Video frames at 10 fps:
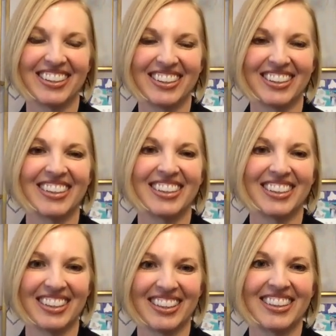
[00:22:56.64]

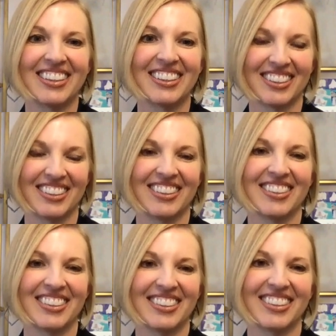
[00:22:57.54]

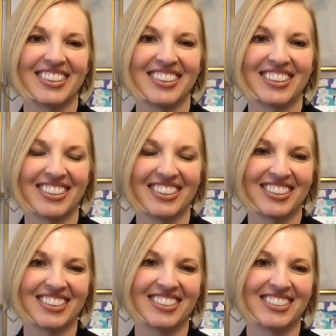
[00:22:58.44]

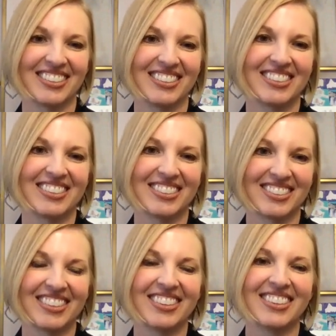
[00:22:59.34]

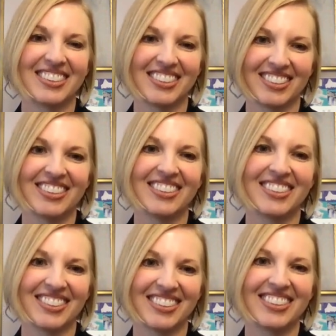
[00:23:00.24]

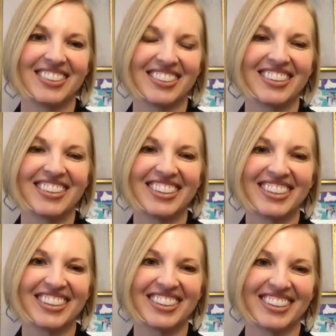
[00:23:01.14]

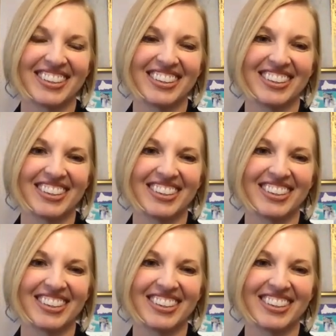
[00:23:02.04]
The person shown says nothing.